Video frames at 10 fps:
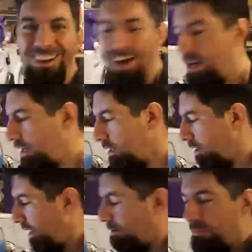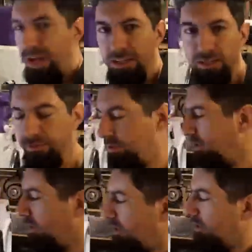Hi. Okay, back to the.
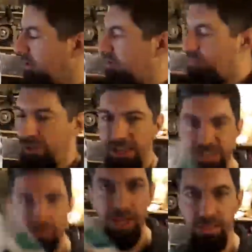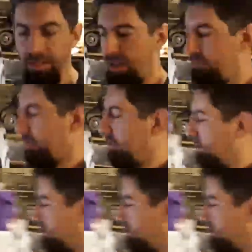Here's the plastic bag that came in.